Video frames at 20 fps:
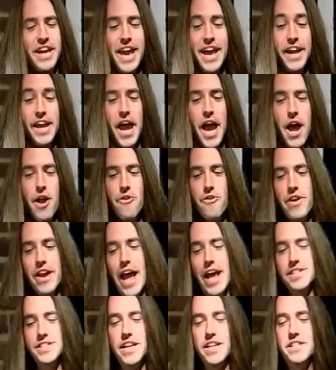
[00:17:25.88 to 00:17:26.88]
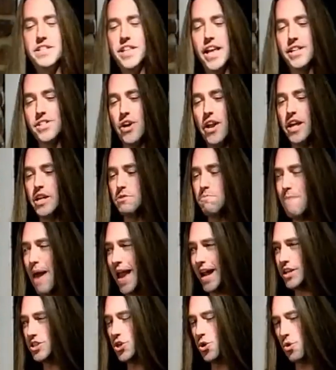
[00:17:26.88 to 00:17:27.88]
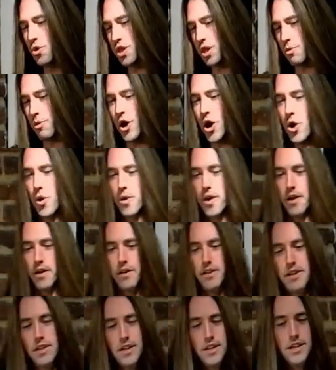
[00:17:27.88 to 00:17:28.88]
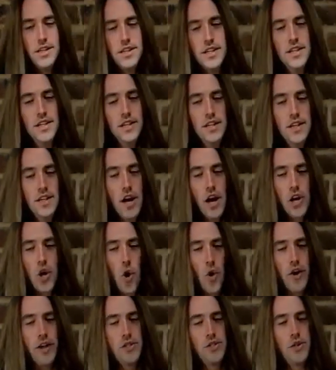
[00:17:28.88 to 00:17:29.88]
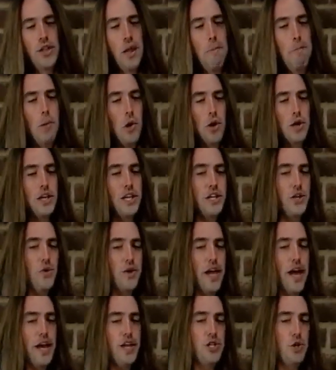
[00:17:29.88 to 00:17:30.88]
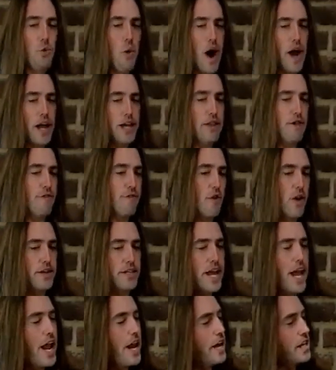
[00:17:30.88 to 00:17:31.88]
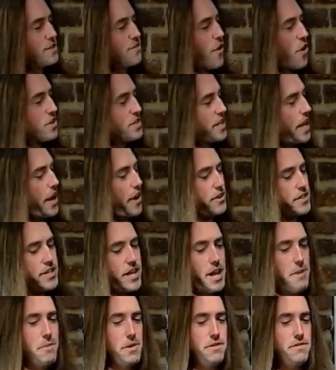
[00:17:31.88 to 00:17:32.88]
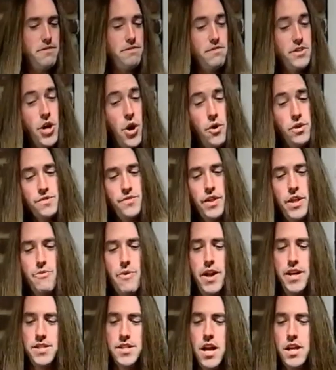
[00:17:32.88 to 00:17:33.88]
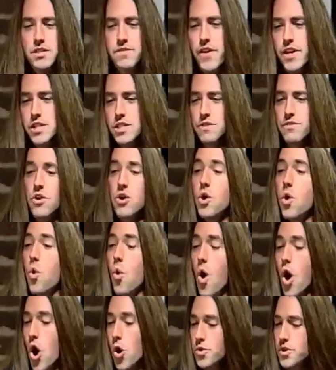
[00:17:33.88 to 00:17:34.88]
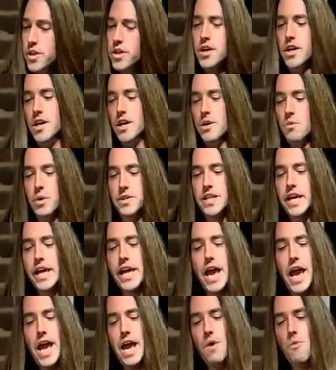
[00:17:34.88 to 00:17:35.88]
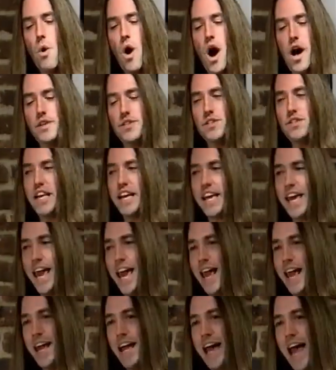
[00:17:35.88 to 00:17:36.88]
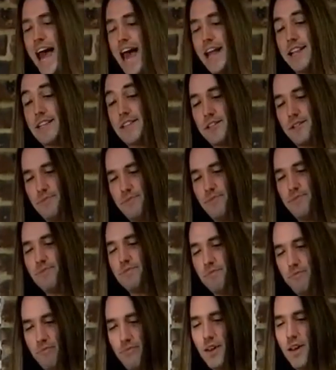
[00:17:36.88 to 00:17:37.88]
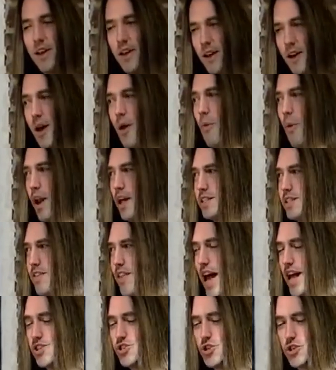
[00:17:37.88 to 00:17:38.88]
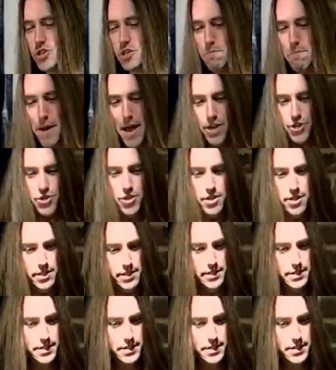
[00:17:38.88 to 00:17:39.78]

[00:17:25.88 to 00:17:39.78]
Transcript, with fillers: King Henry, as he sits on his make do throne. According to the booklet you get as you walk in the front gate, as far as the entertainment goes for the Renaissance Festival, quote, what the king wants, the king gets. Well, isn't that just special?